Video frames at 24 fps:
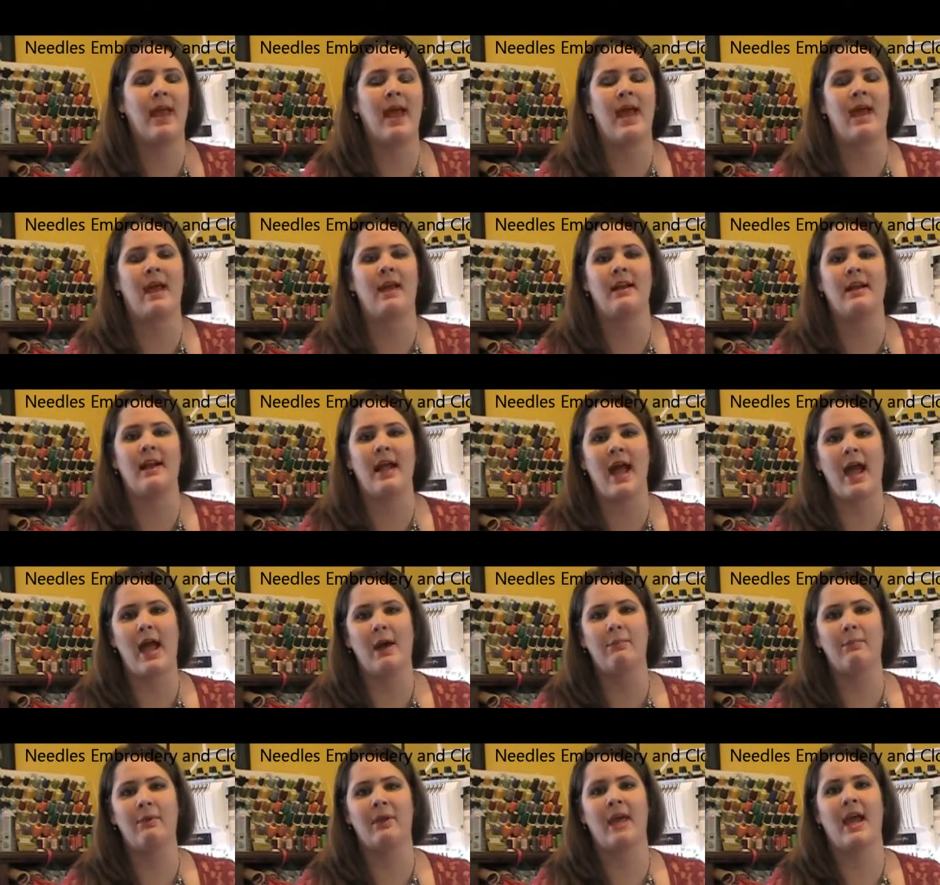An
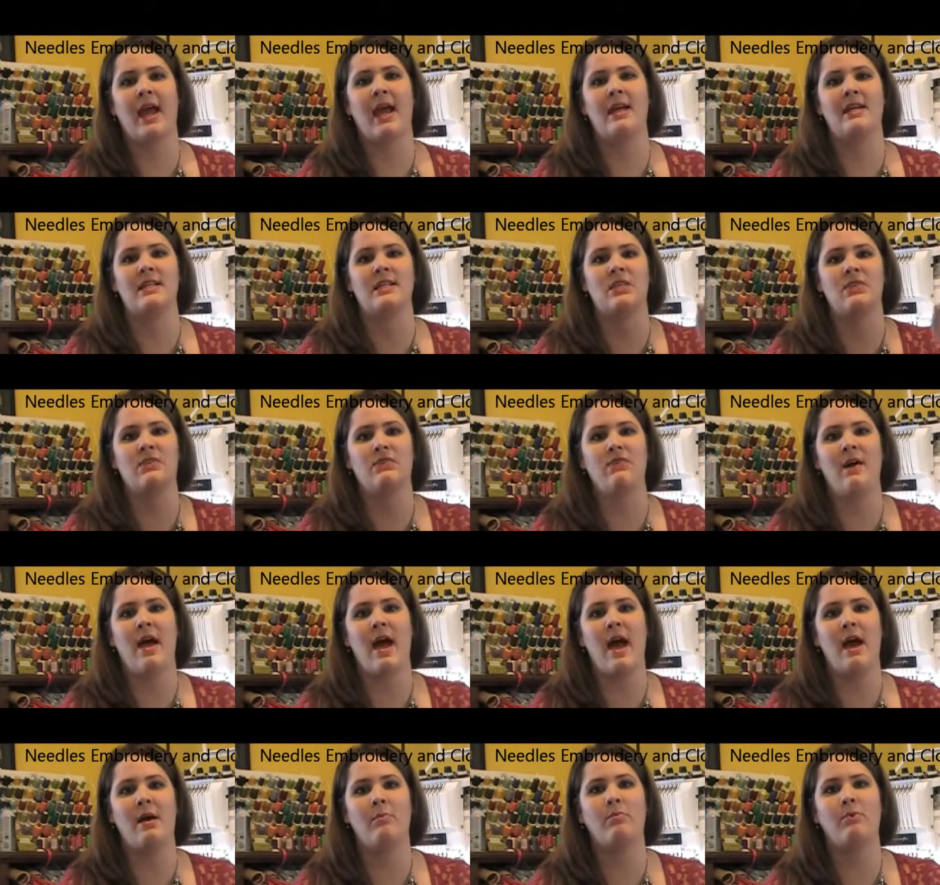applique is
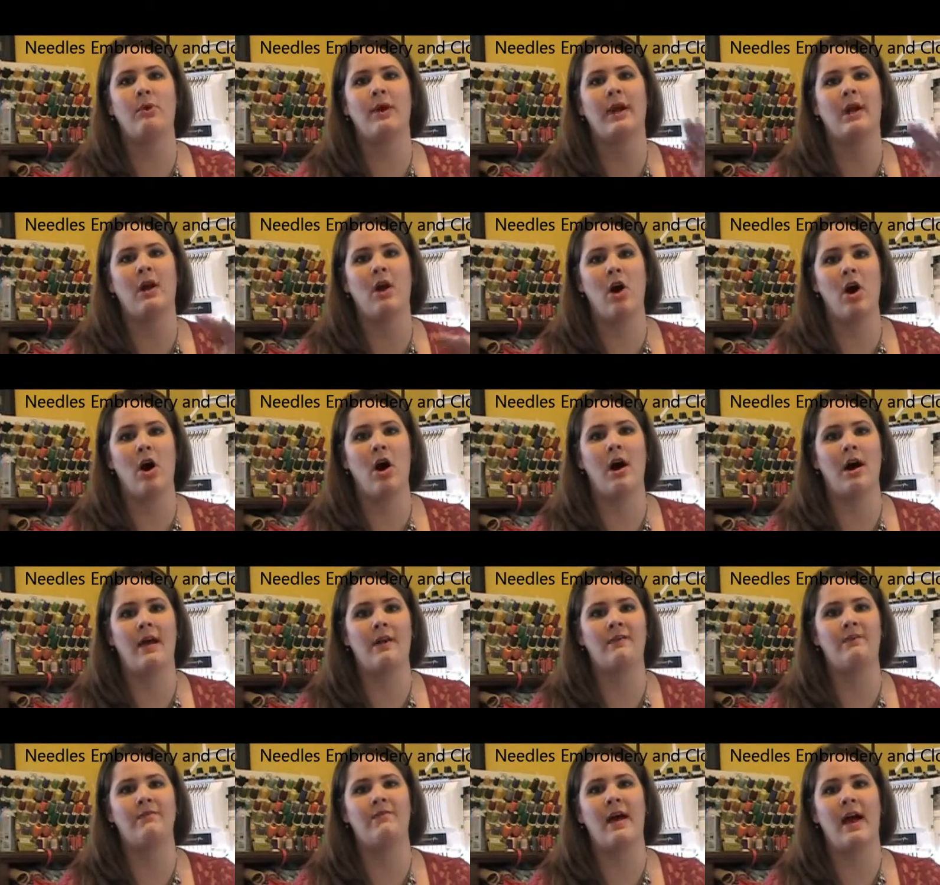fabric
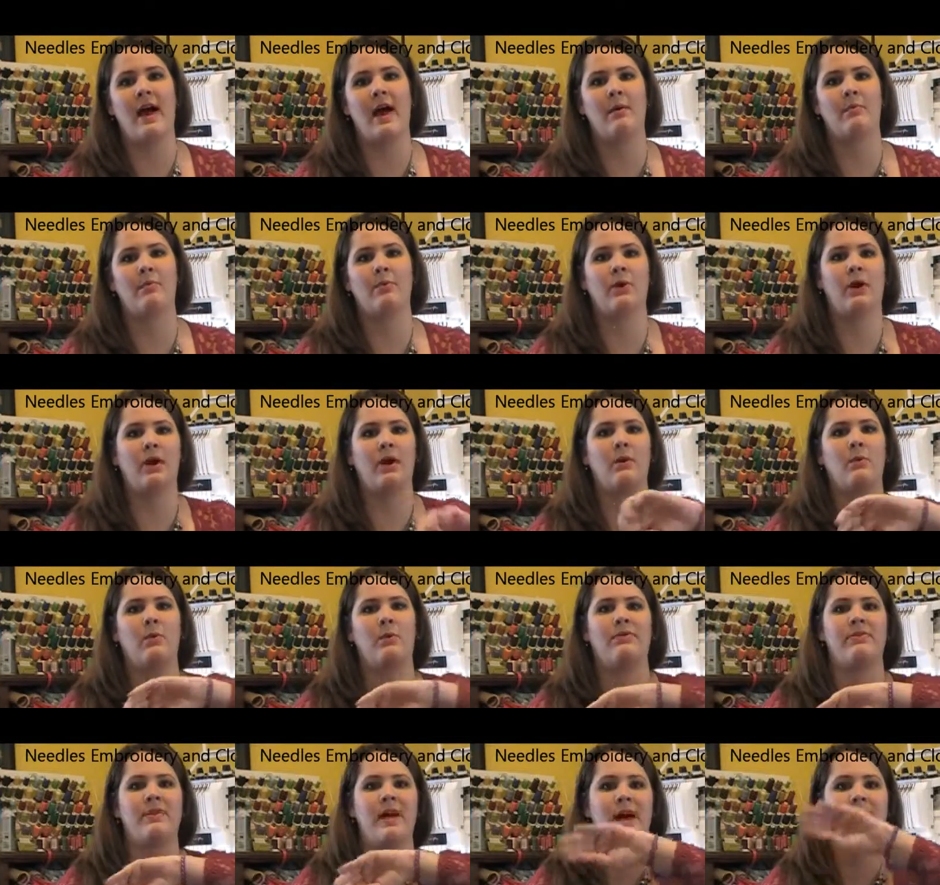on fabric
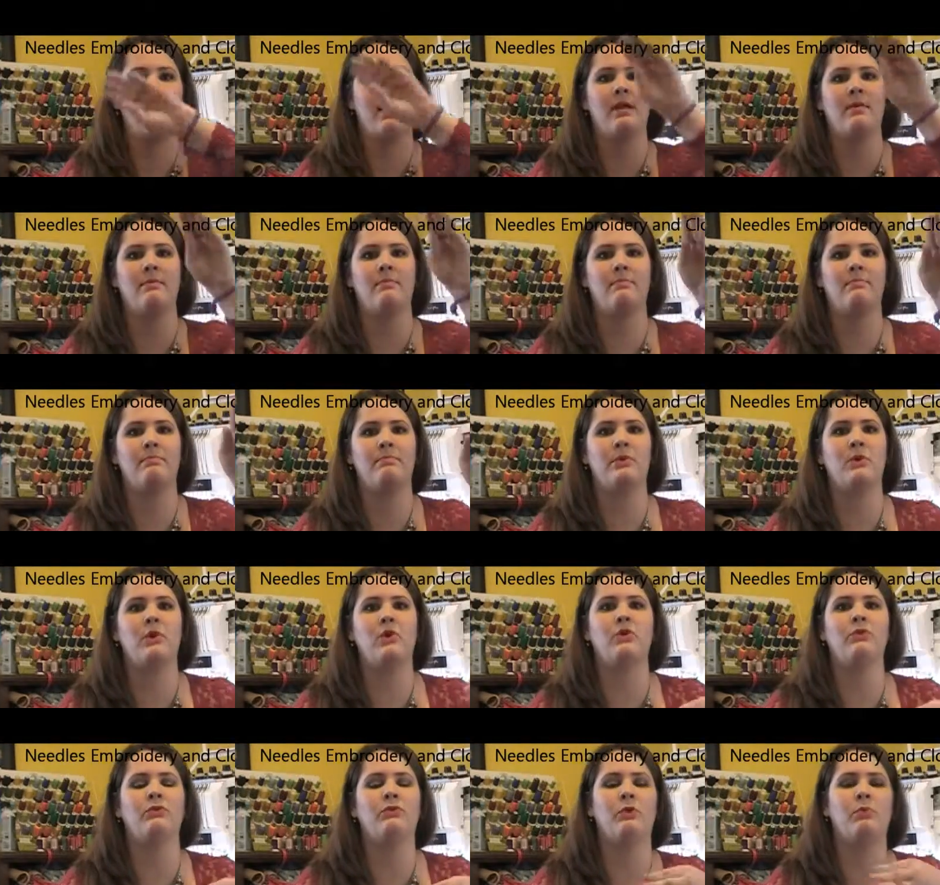with that
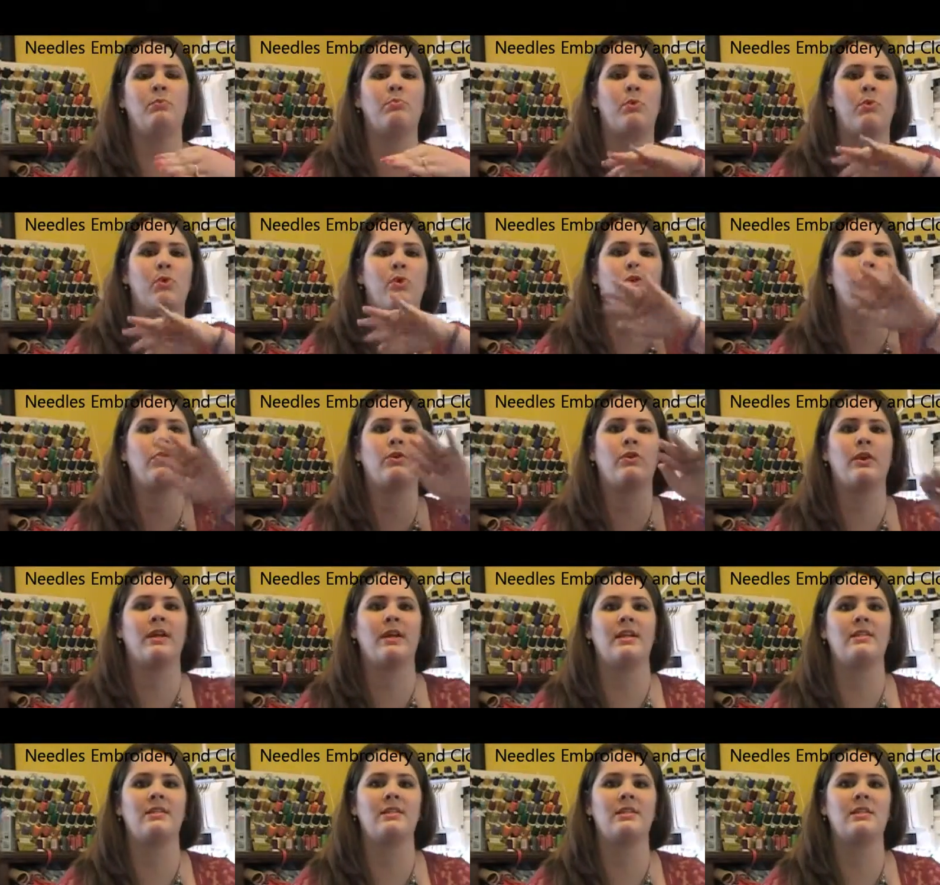beautiful
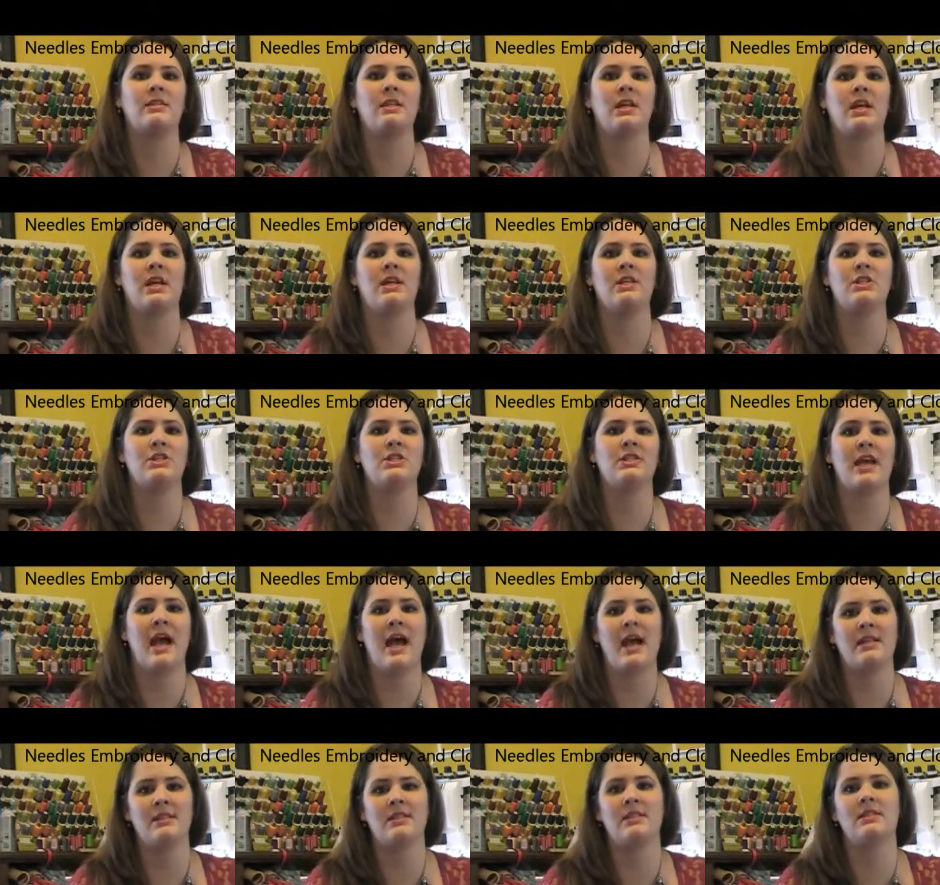bordering stitch,
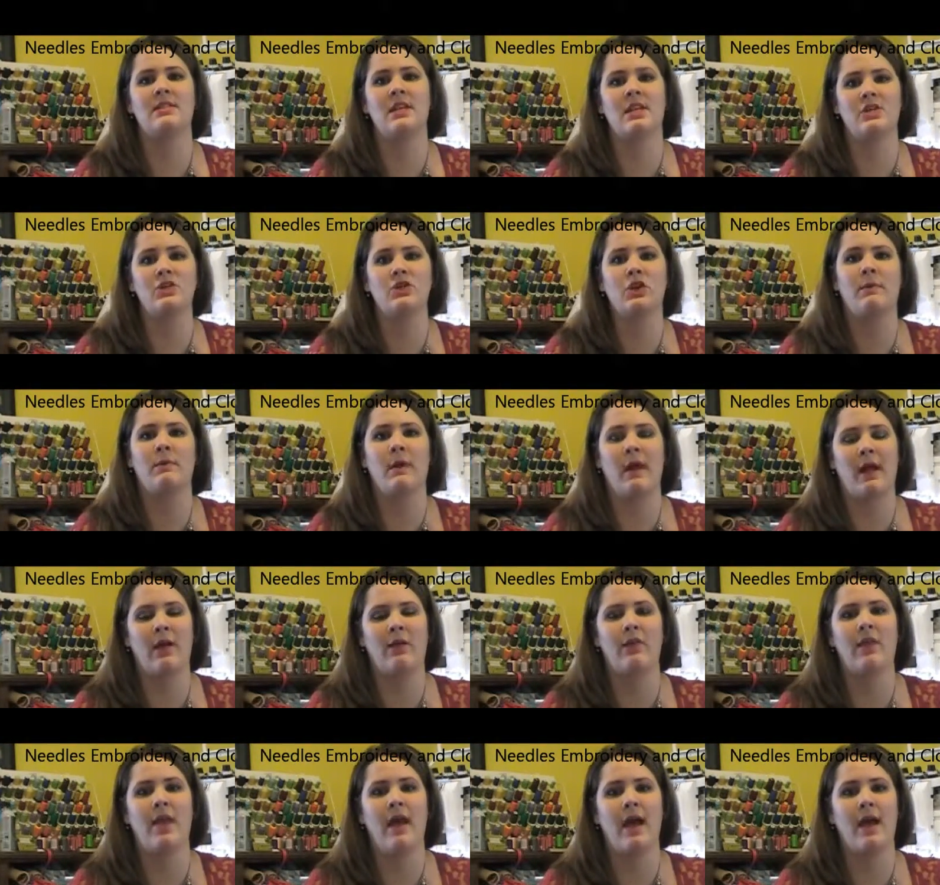satin stitch
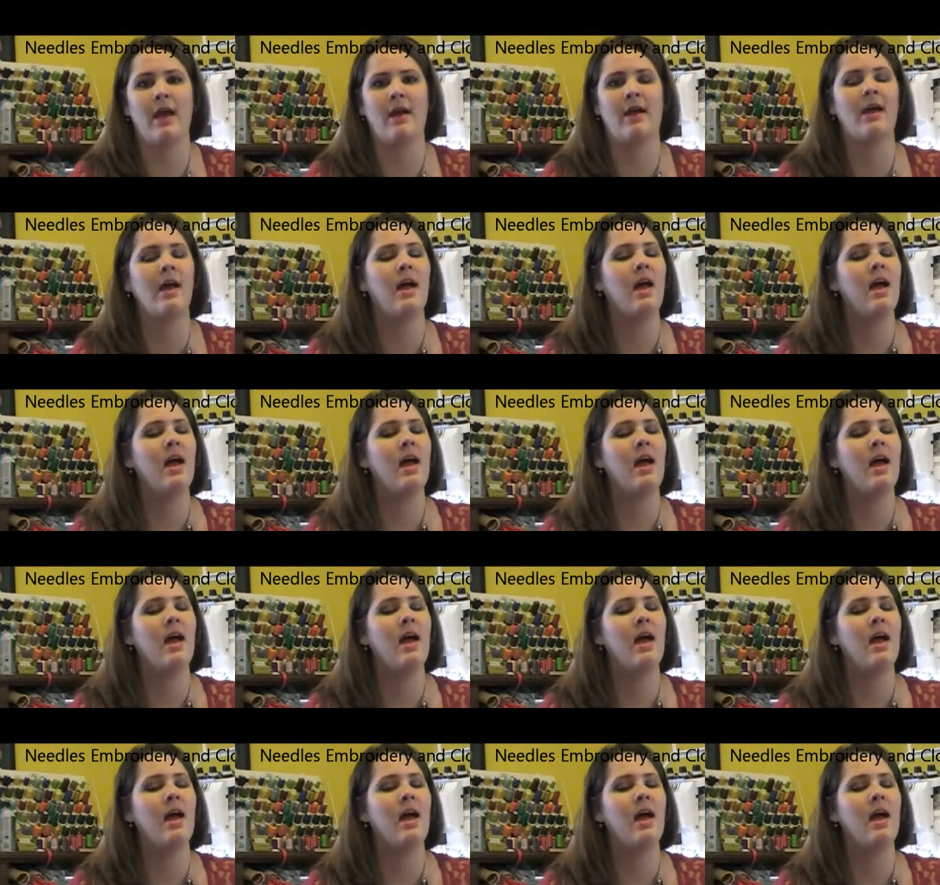around that.